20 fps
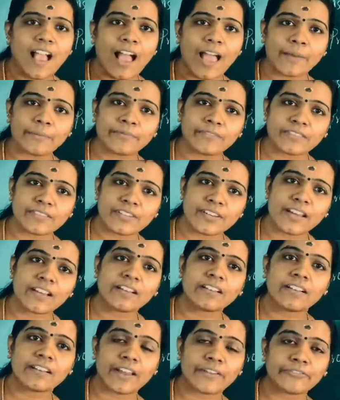I am
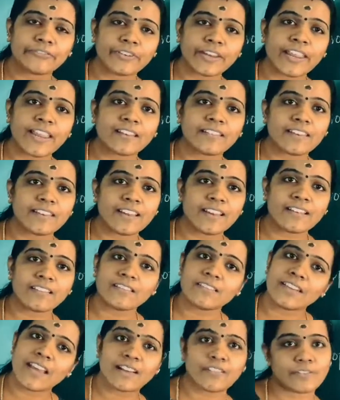referring it
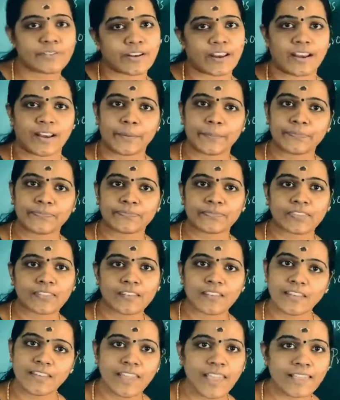in general.
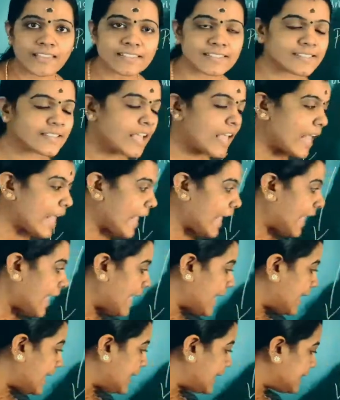Yes.
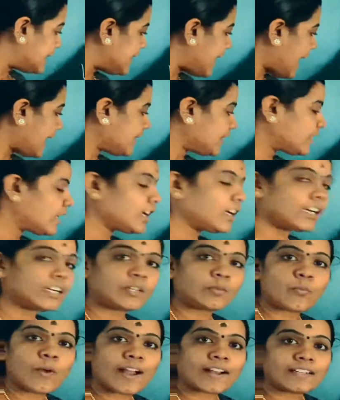Then
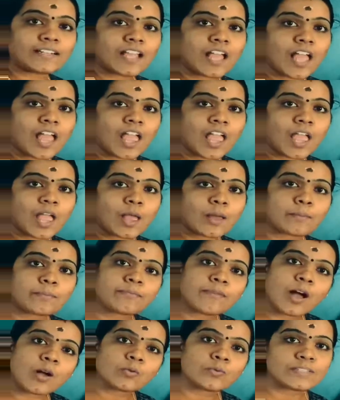third one,
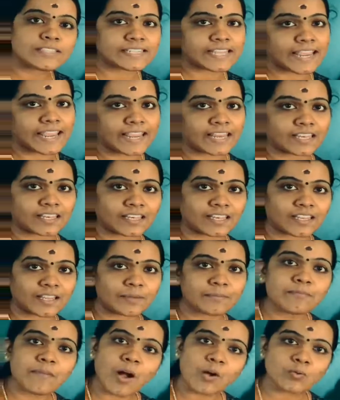
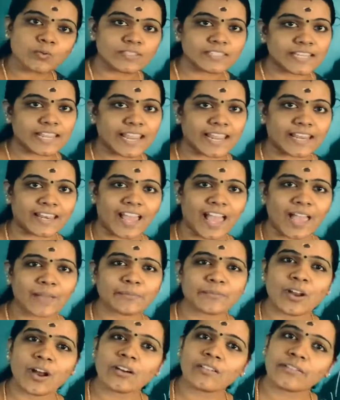mountain. Mountain. I
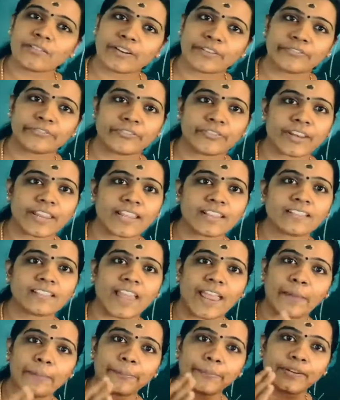am not
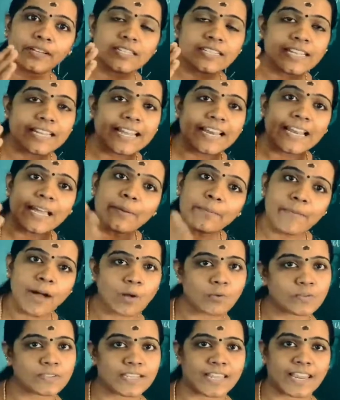referring a particular
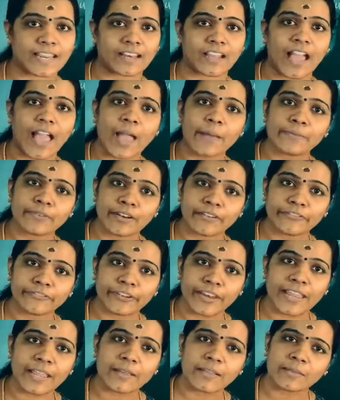mountain. I am
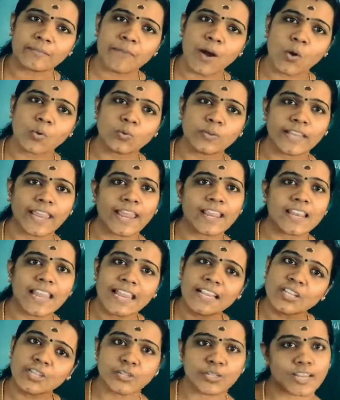referring mountain
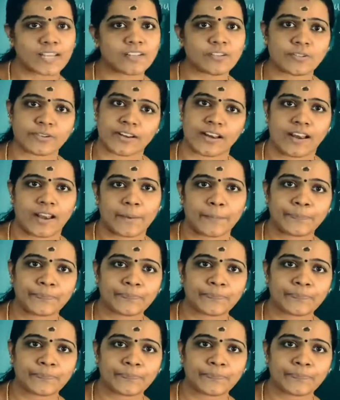in general.